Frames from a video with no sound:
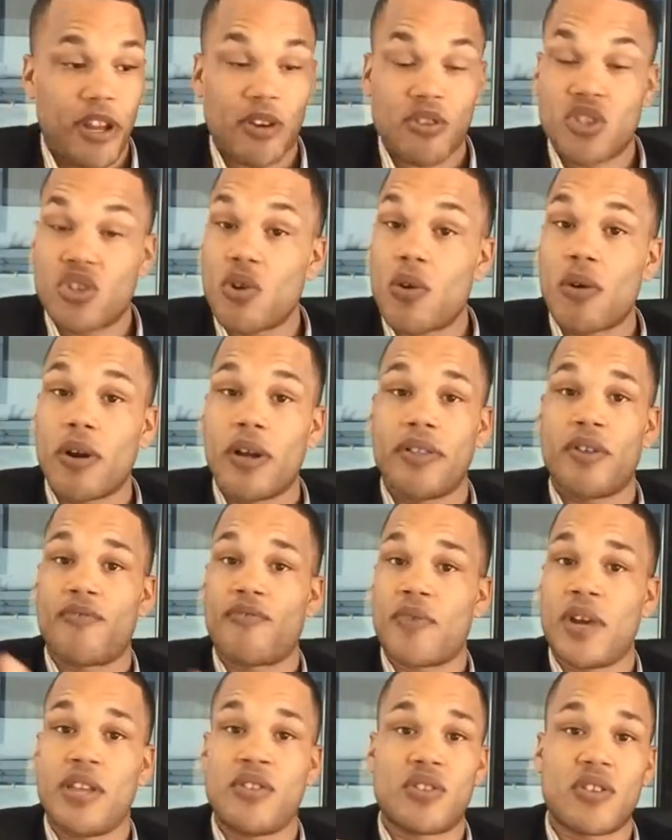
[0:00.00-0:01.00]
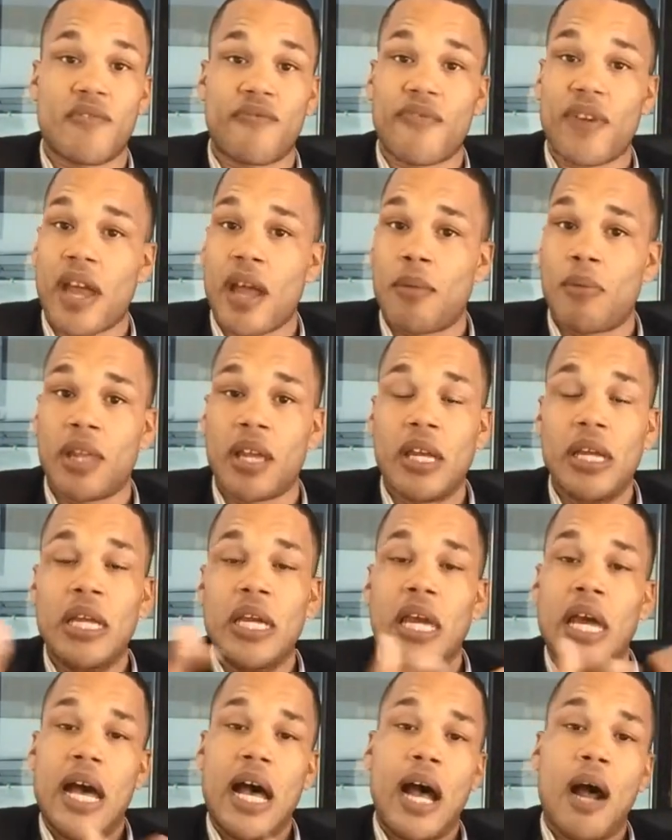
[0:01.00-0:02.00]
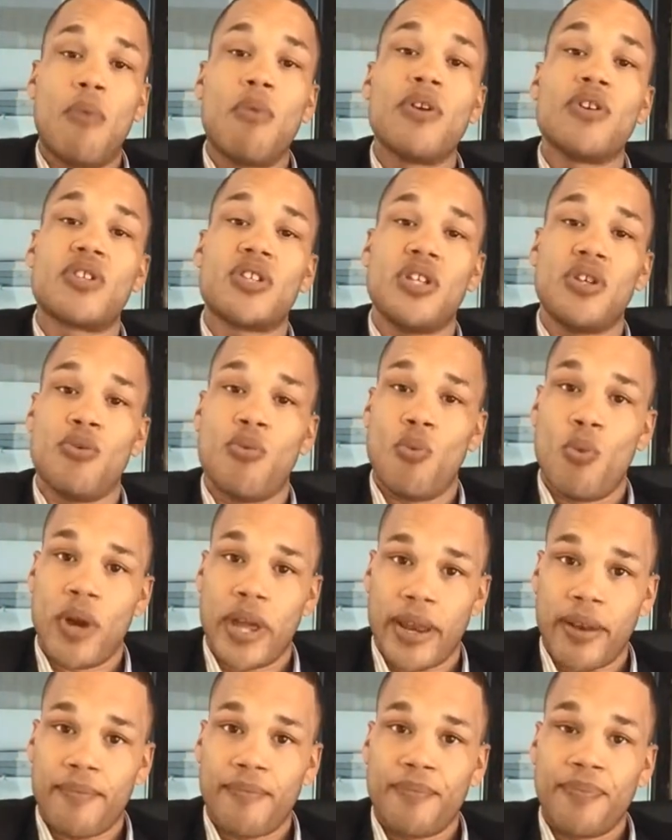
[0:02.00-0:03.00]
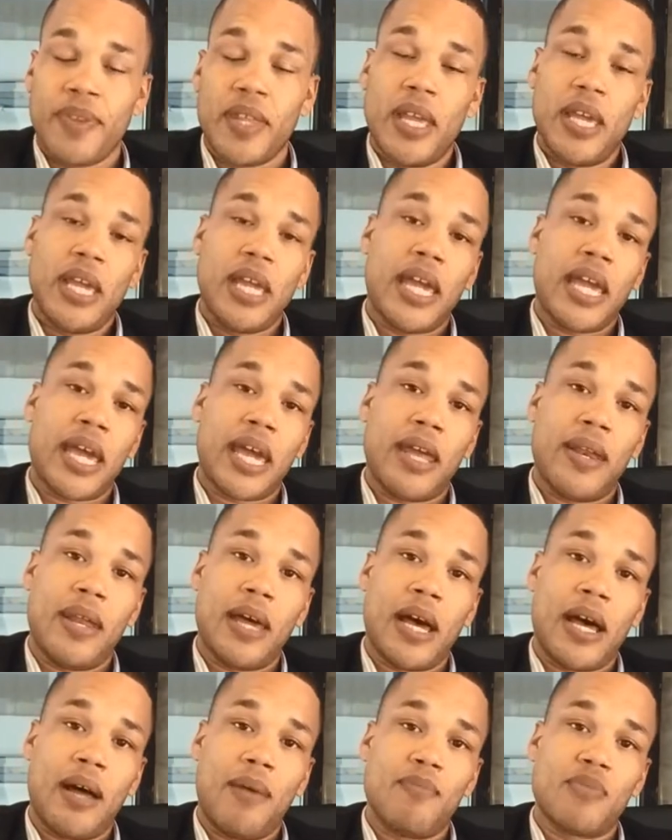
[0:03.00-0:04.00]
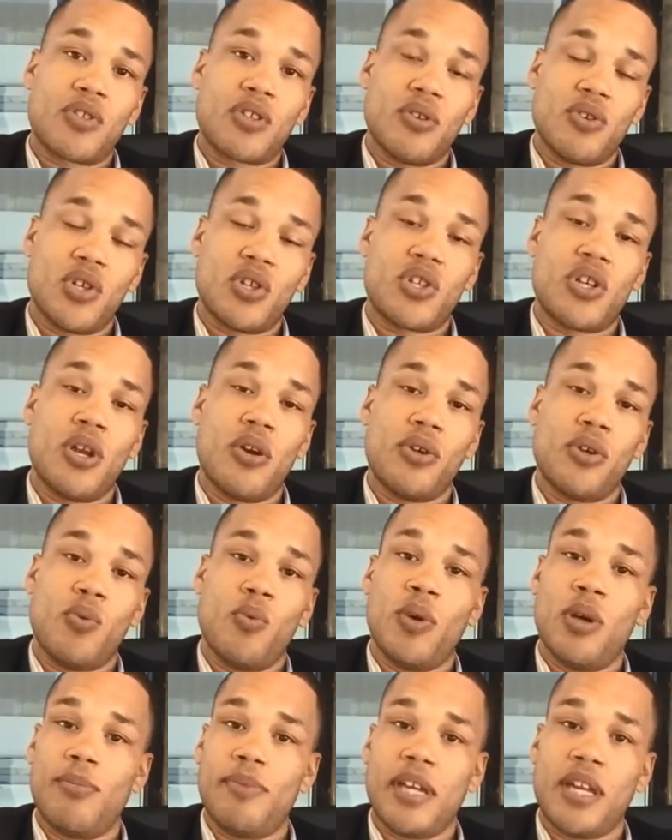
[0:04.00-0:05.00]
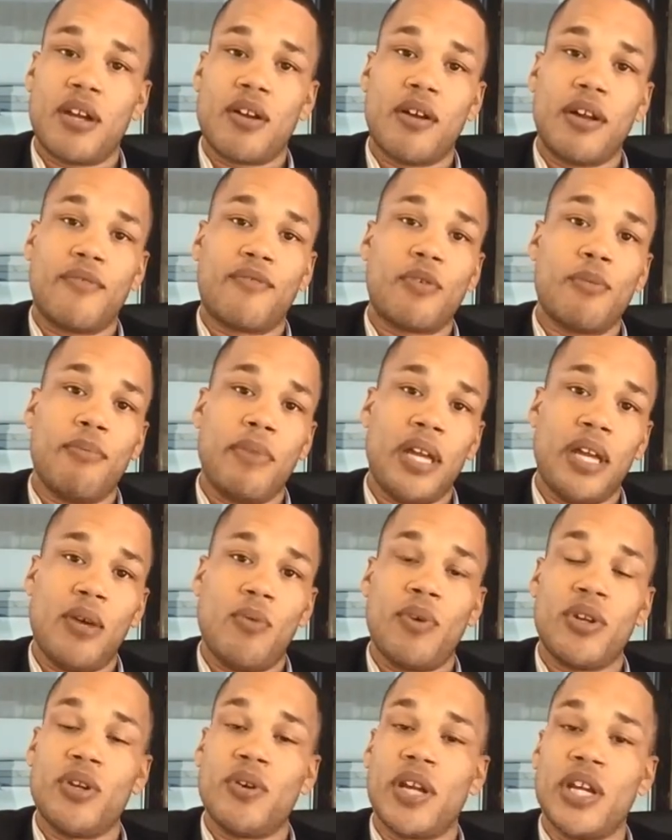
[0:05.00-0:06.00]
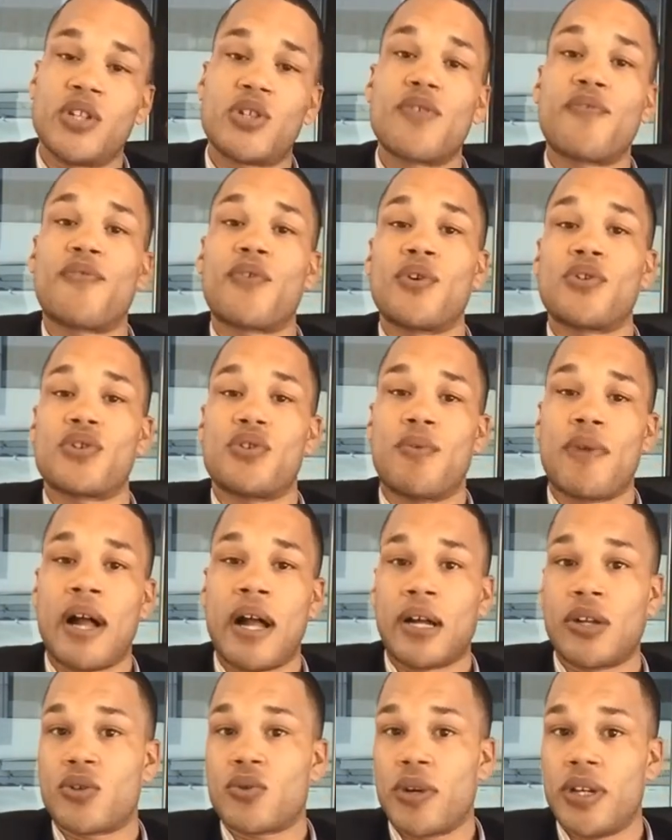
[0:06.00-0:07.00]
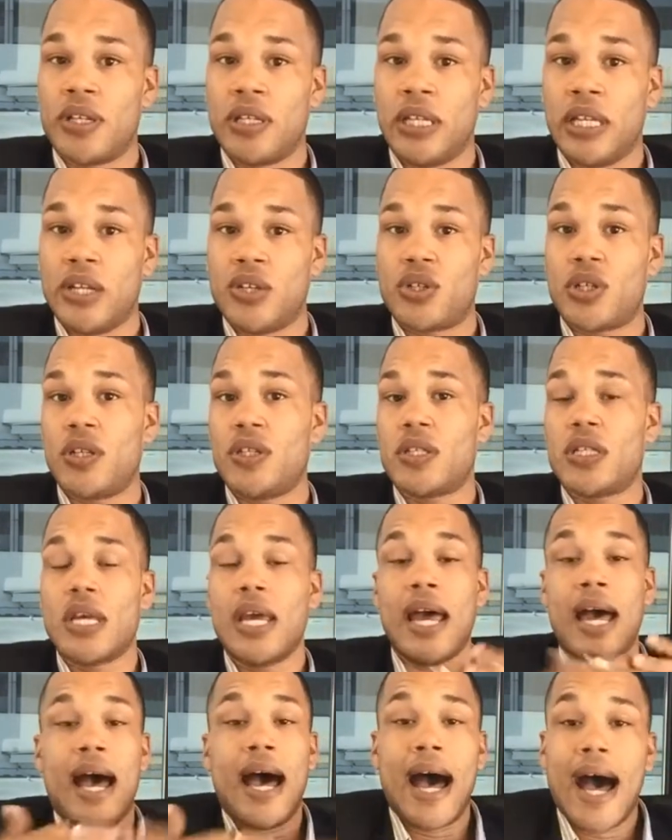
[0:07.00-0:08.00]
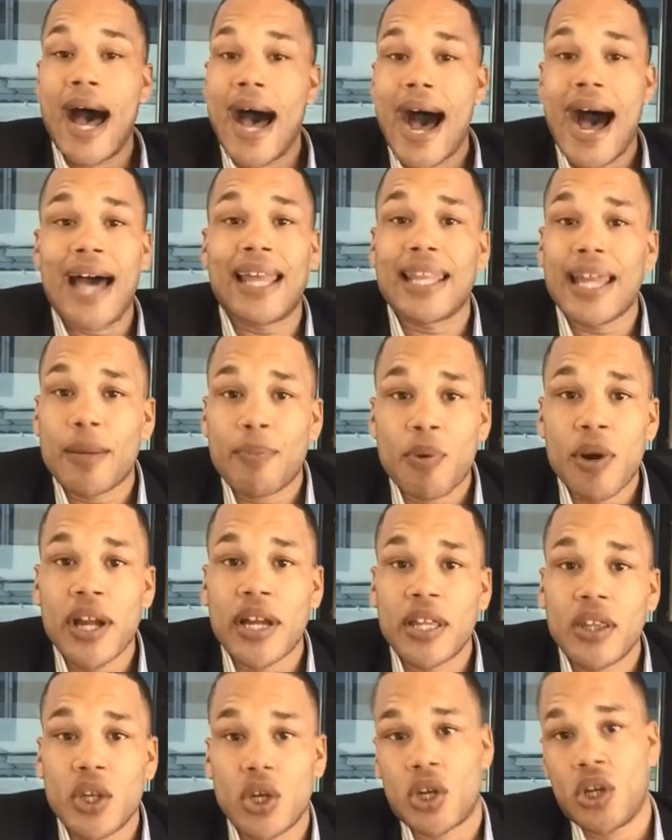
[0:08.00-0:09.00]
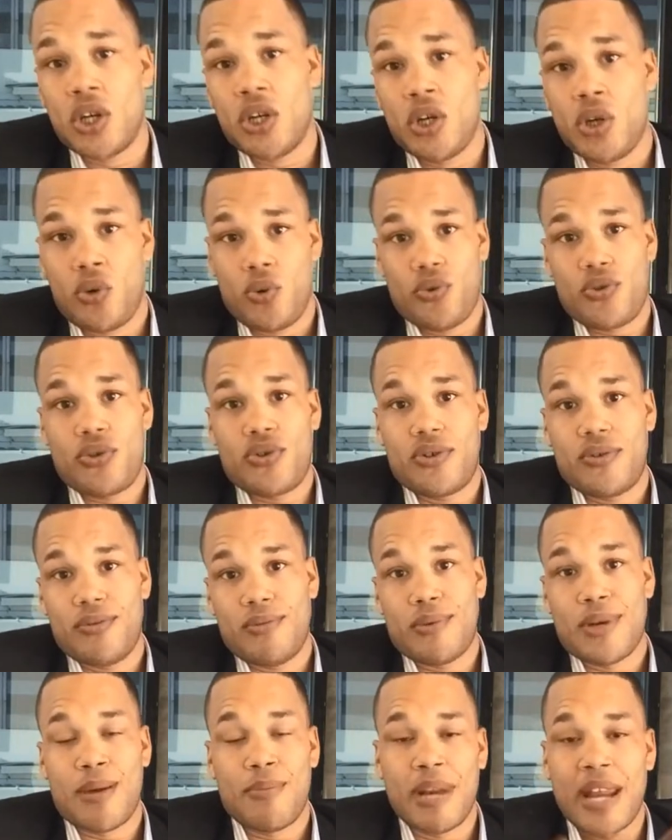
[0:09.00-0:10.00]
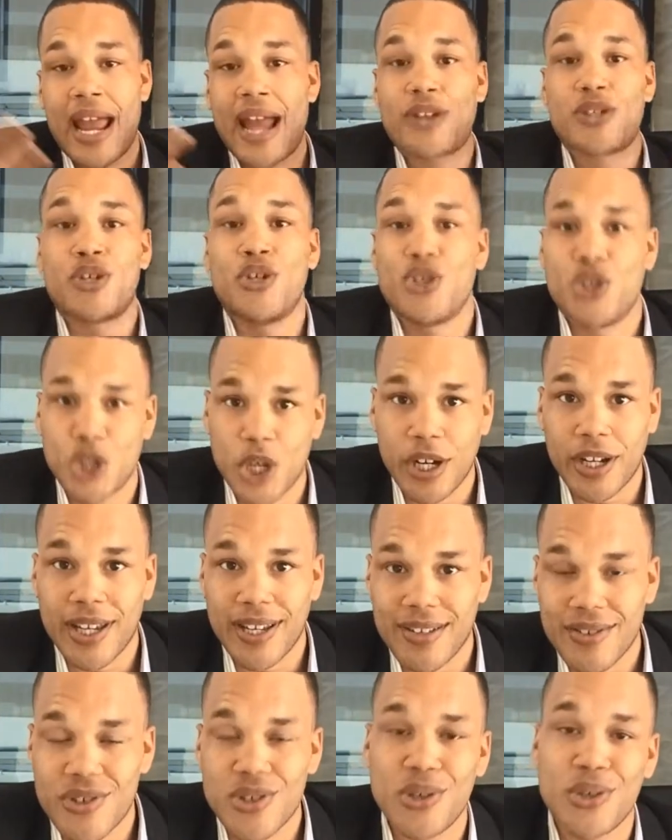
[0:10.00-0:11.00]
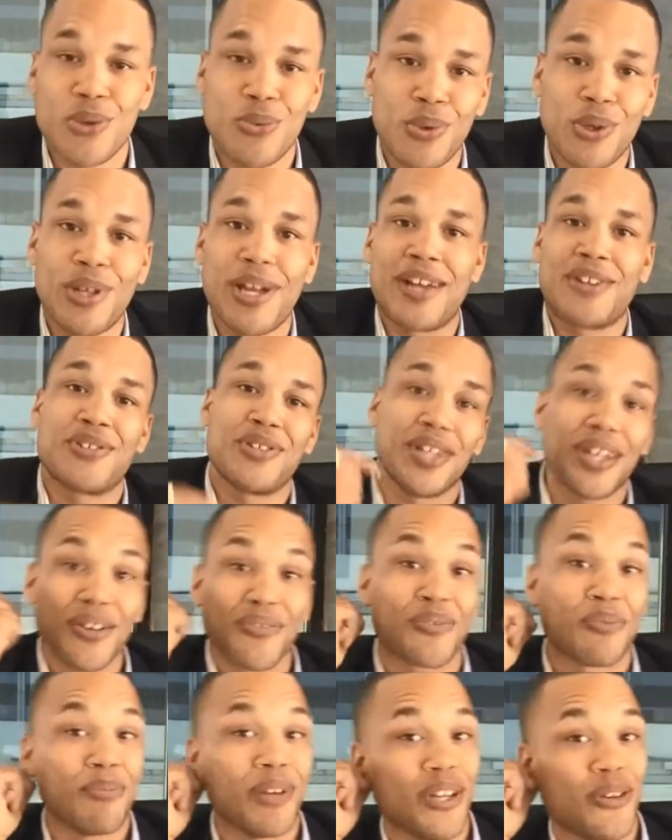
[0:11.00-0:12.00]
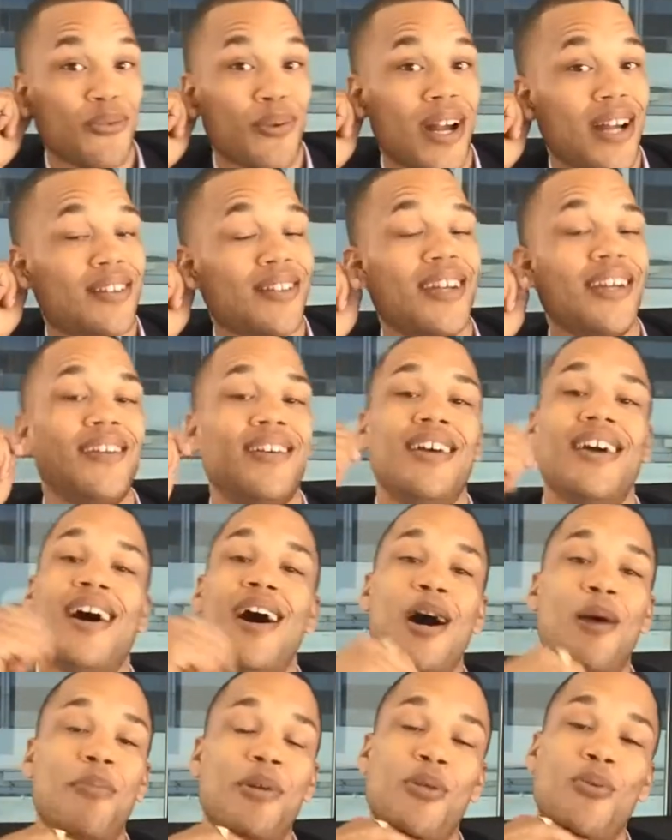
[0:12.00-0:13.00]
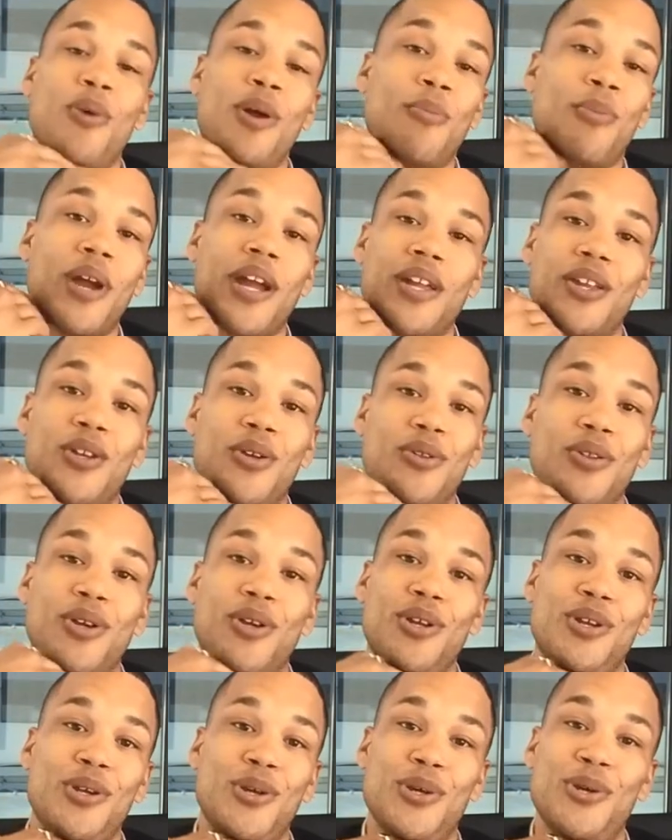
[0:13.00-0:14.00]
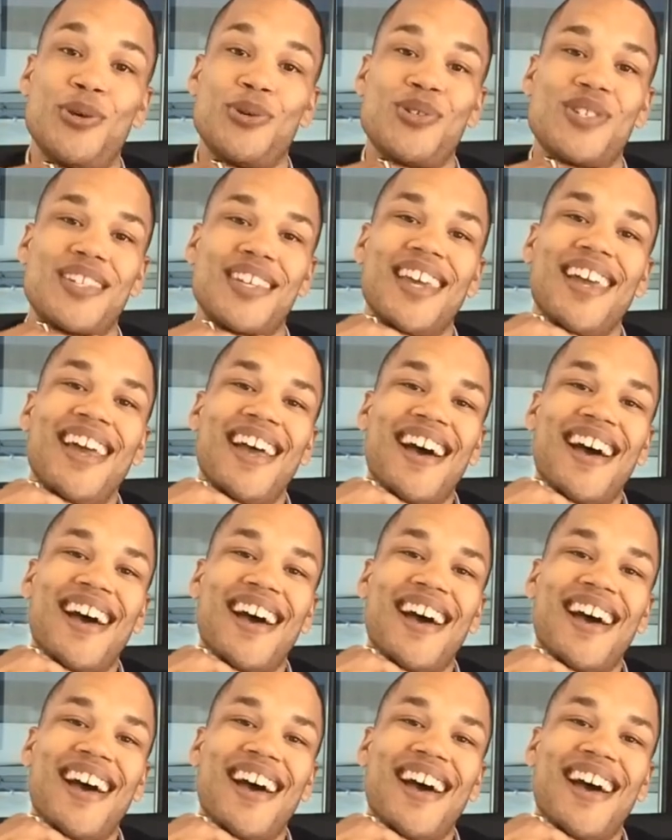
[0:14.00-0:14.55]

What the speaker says: story, their friends, their family. I want to see you win. And so just know you will be hearing from me when you get your first derogatory deletions. I like breaking the good news. I'm an action junkie, so you will actually hear from me directly. I'll be the one breaking you the good news.